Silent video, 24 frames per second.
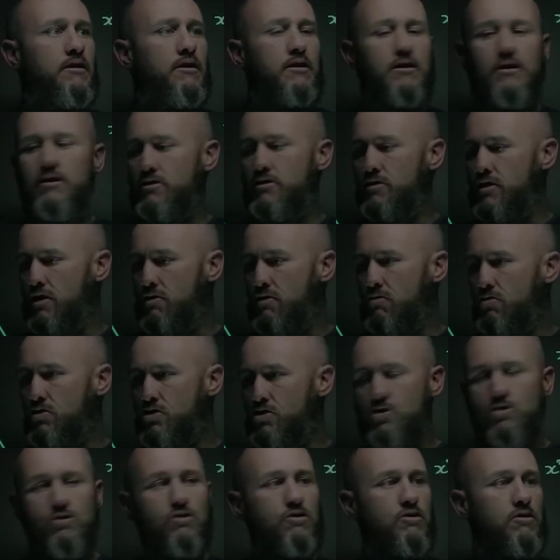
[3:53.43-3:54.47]
is equal
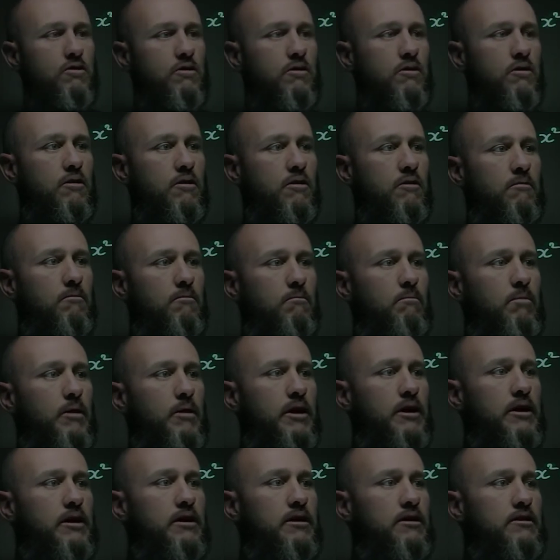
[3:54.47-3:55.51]
to
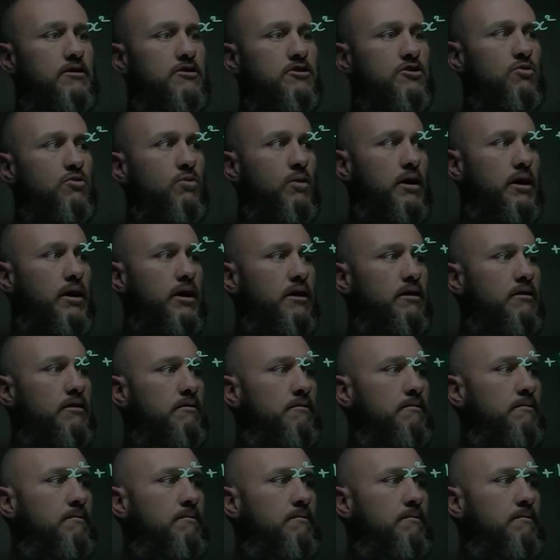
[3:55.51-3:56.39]
B squared,